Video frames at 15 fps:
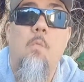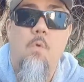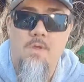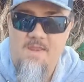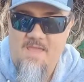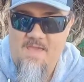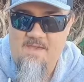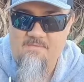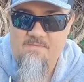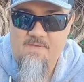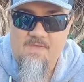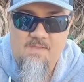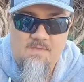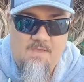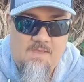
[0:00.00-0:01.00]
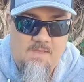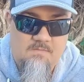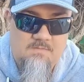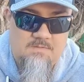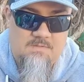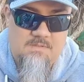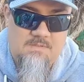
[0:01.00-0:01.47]
one half
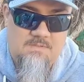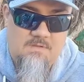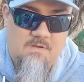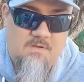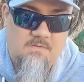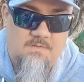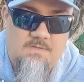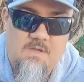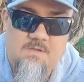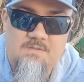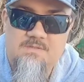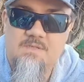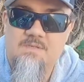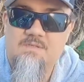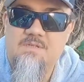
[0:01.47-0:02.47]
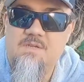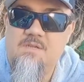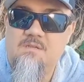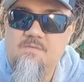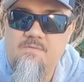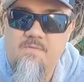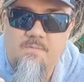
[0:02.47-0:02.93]
ounce. These are tungsten
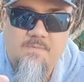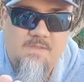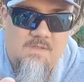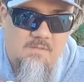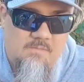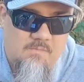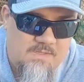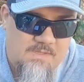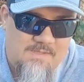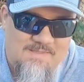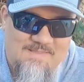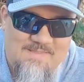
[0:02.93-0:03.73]
jigs from them. The